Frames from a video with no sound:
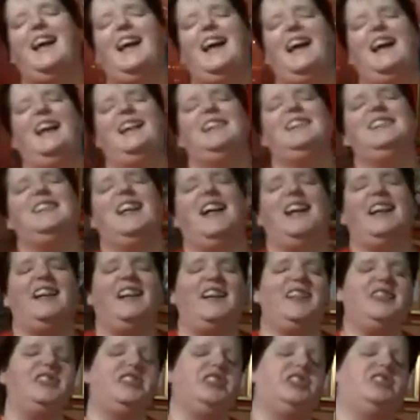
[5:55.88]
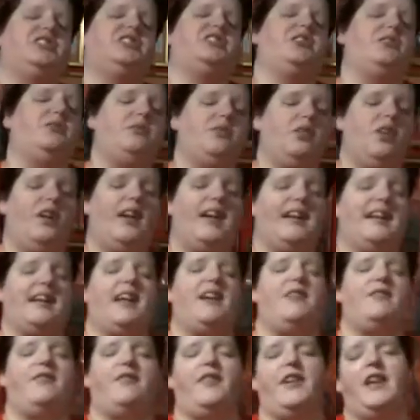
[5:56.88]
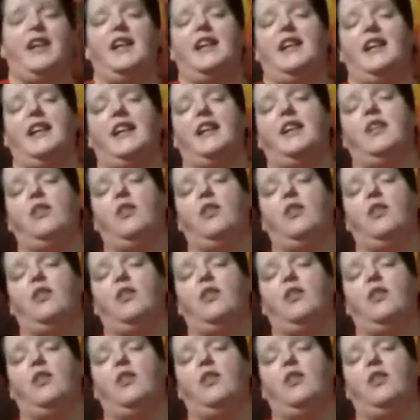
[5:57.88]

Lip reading: And I just don't like that feeling